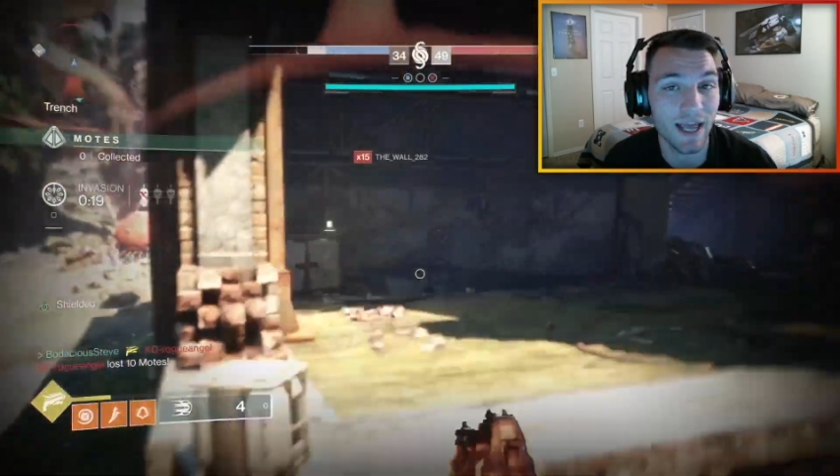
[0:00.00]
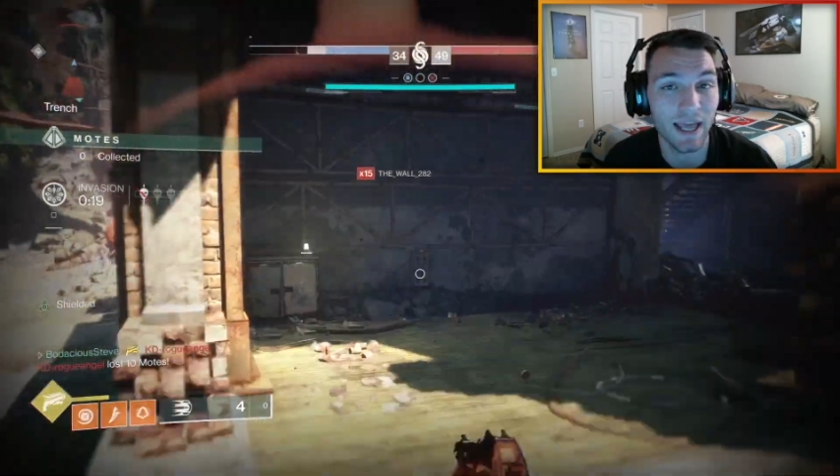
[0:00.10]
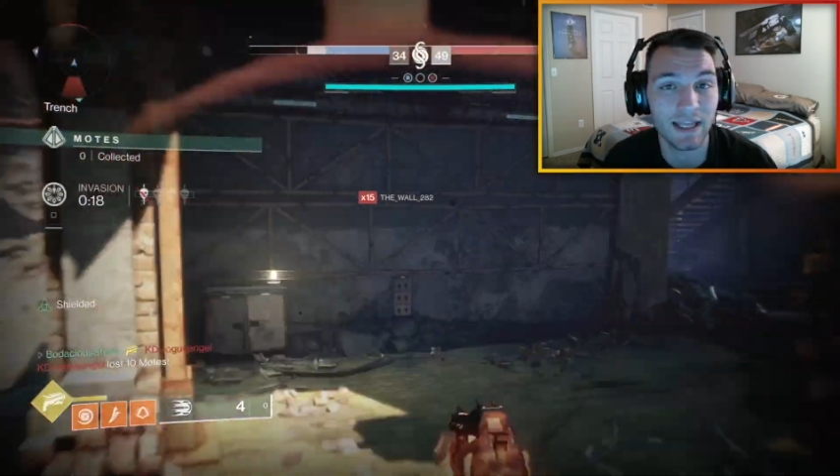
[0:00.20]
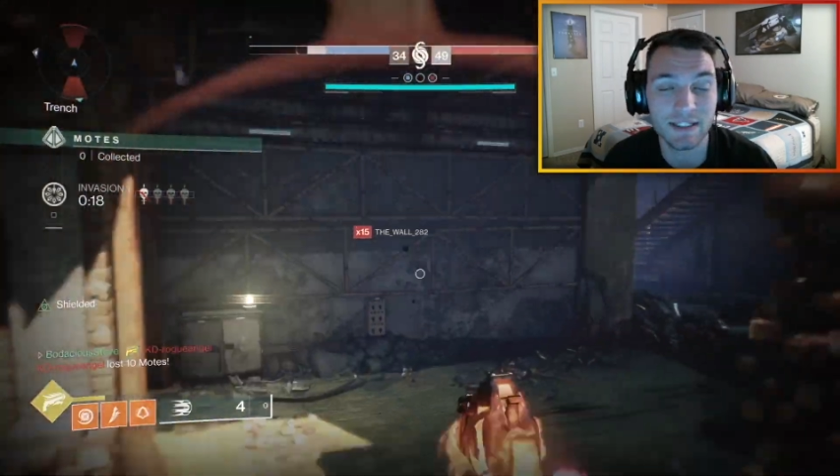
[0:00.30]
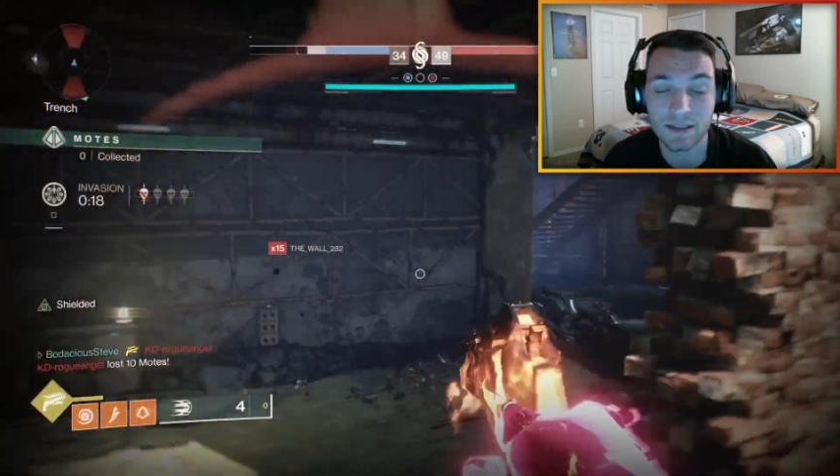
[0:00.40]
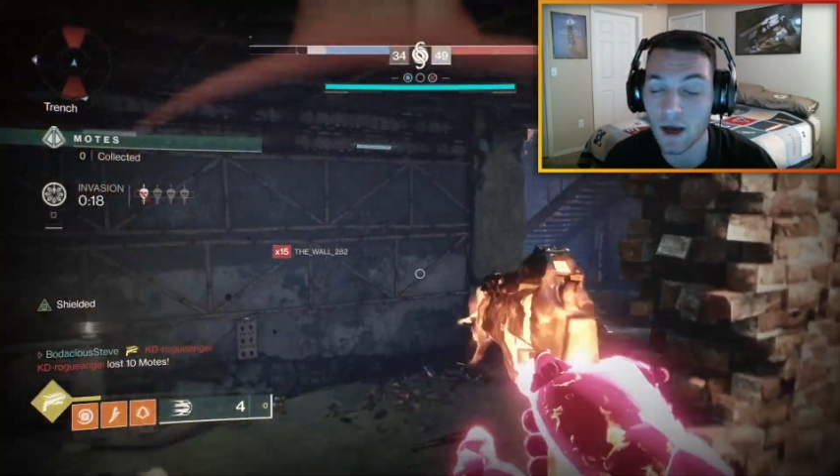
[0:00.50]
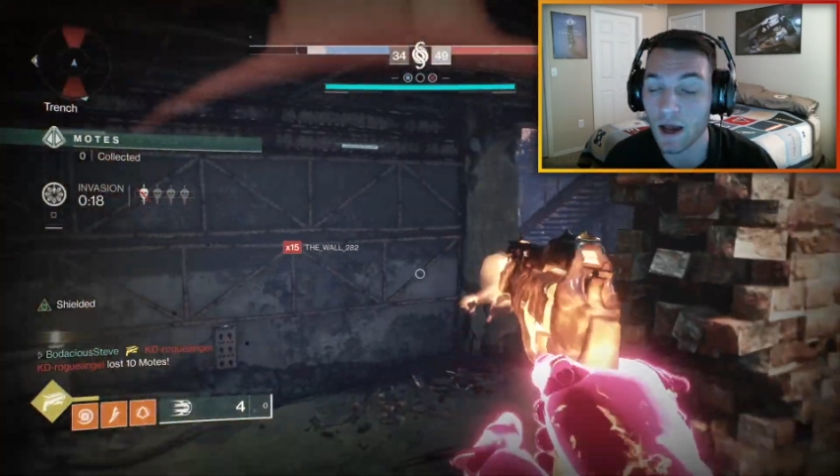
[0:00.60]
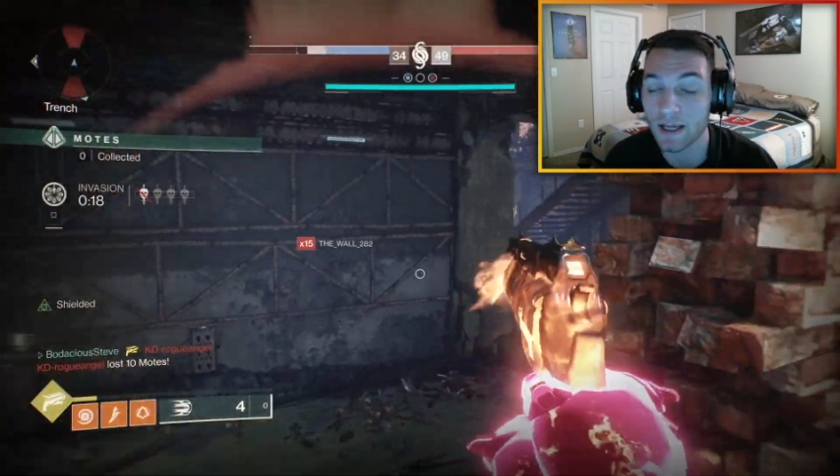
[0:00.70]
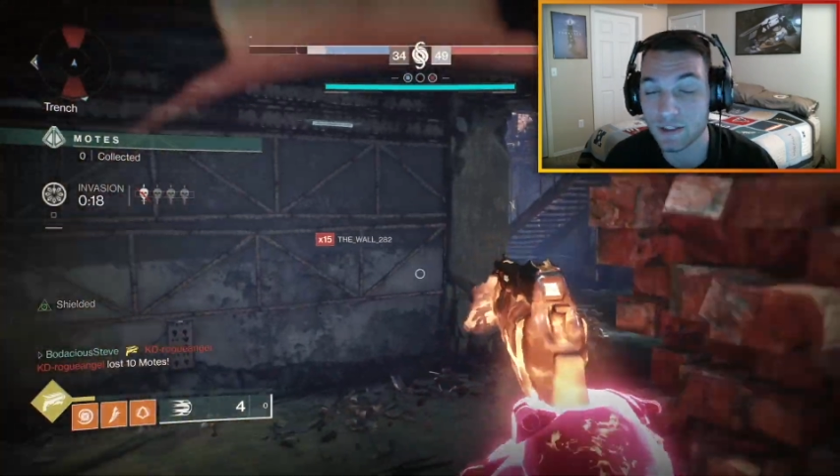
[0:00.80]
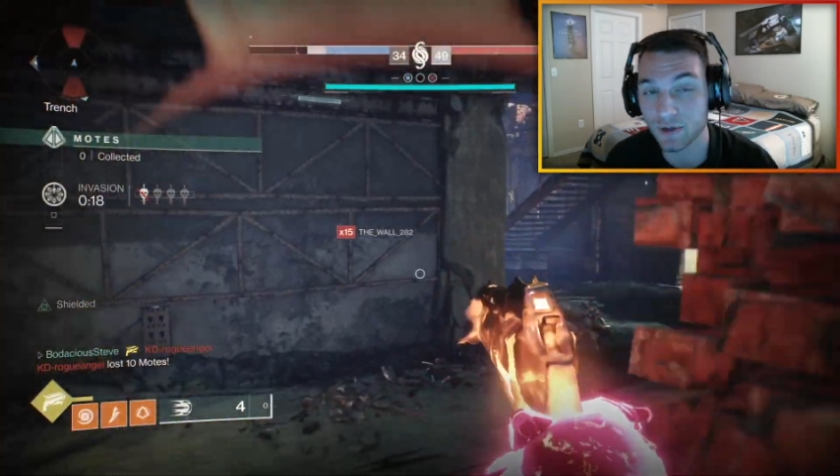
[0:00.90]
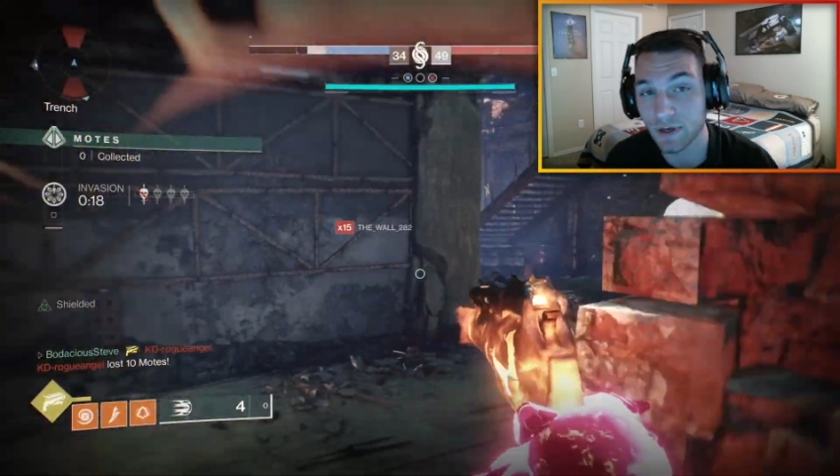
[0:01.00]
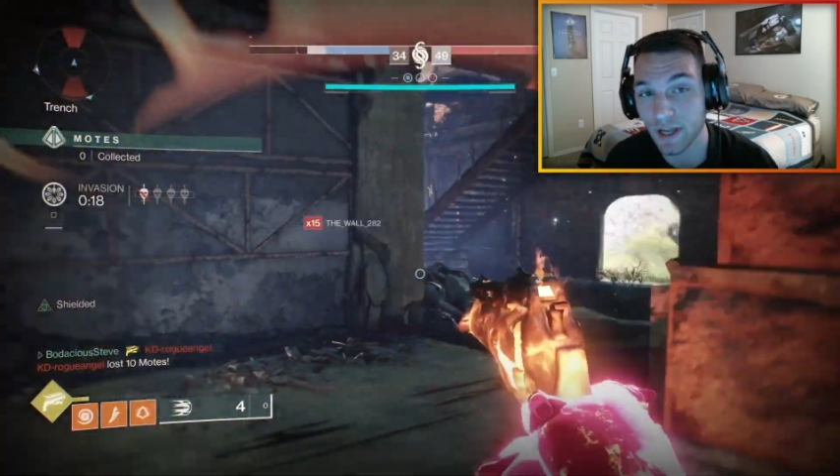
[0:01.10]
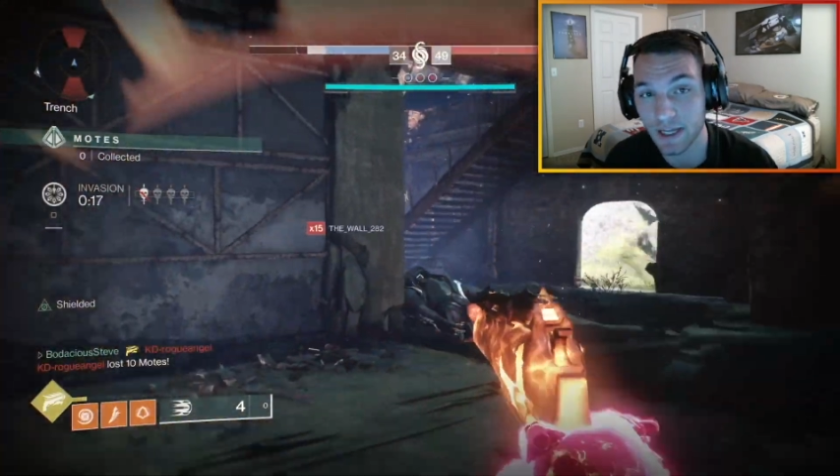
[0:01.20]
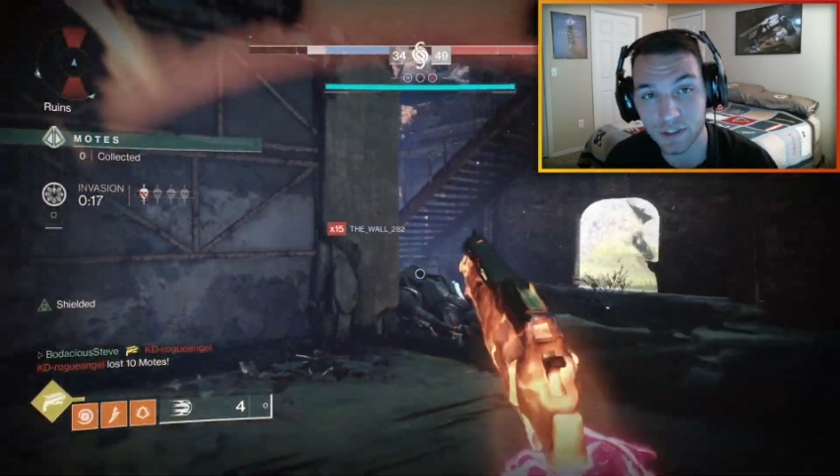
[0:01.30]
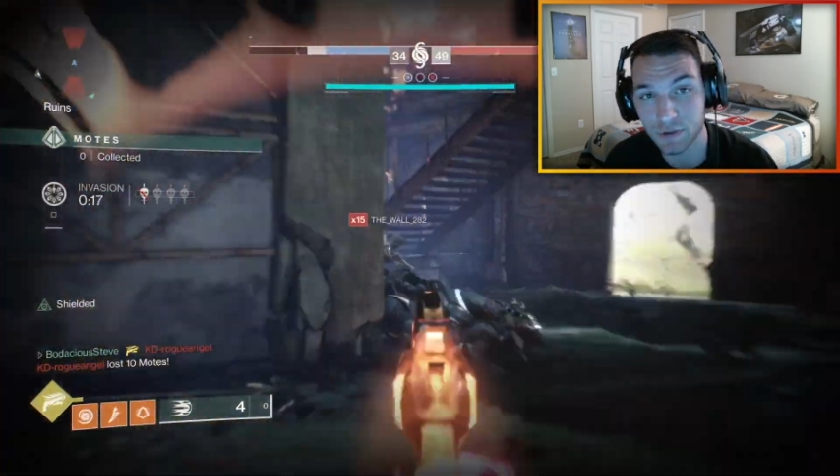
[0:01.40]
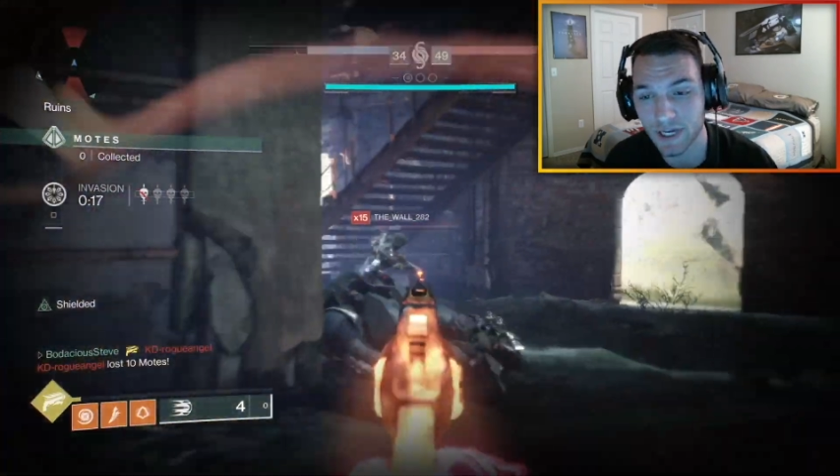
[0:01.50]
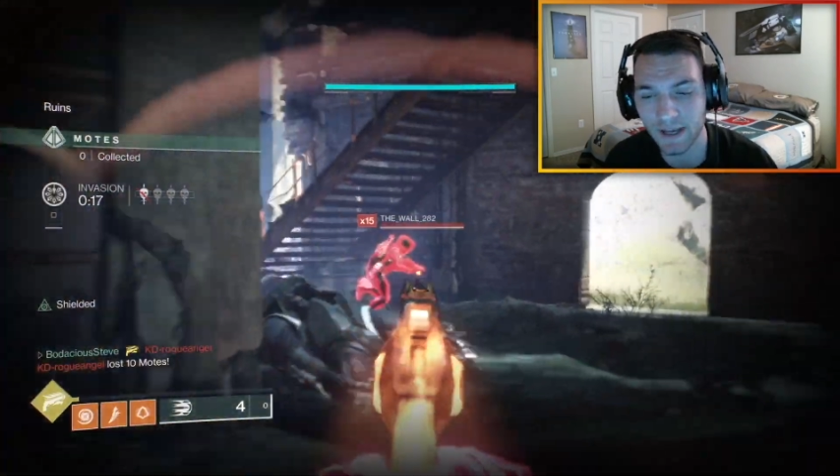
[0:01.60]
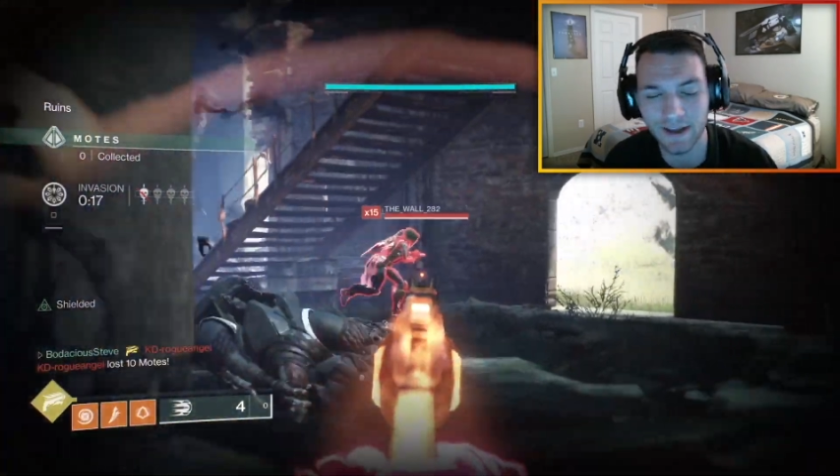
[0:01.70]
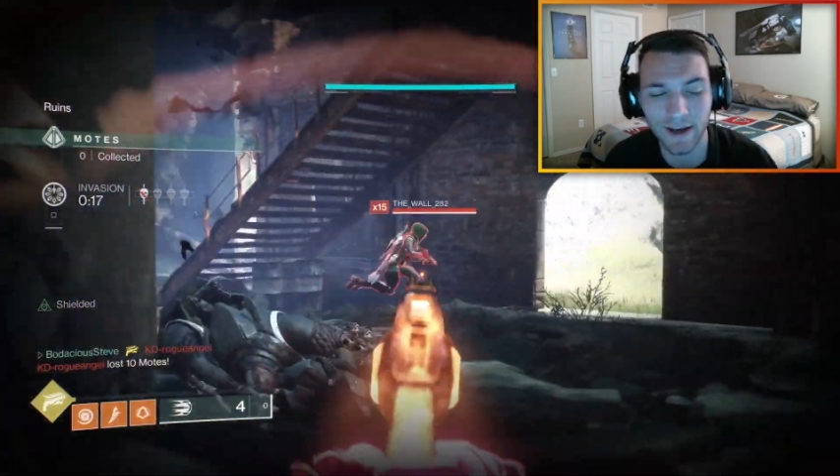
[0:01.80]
is not as good as you taking